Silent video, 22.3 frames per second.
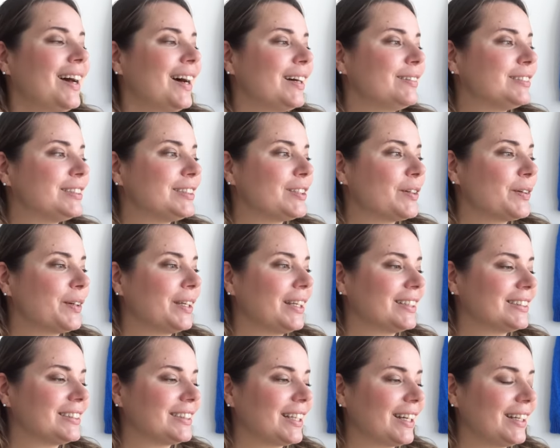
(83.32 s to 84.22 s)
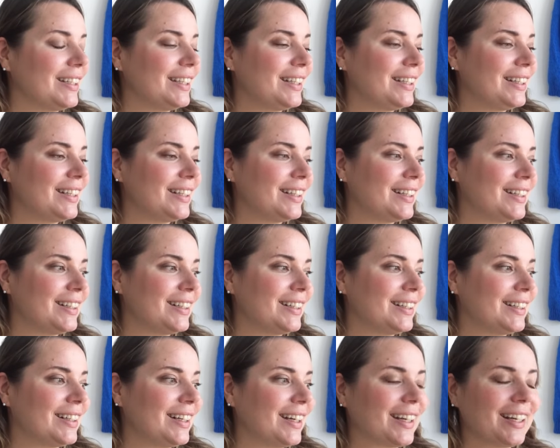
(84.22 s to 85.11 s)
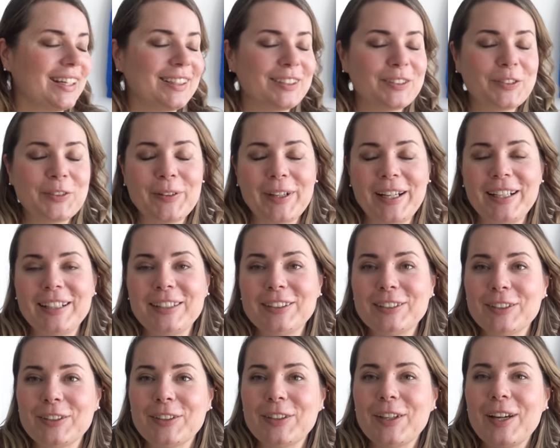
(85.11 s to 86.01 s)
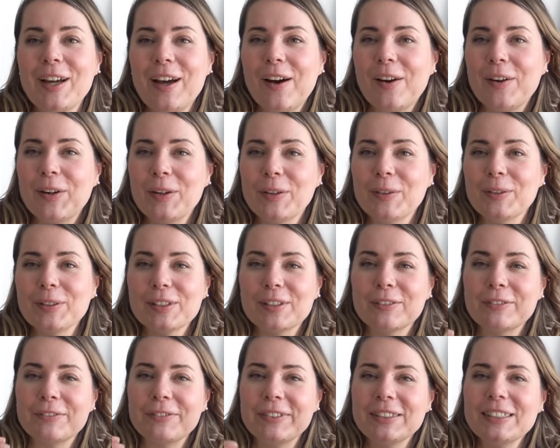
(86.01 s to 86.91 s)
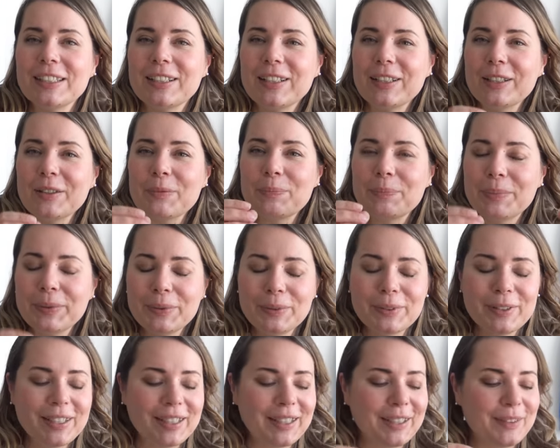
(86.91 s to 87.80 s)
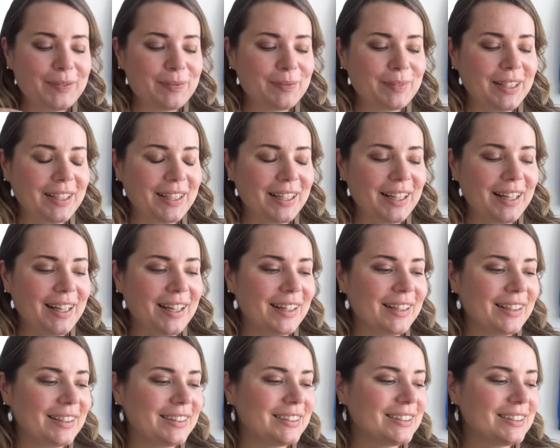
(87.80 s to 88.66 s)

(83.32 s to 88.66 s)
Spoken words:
I'm so excited. I can't wait to hold the physical book in my hand.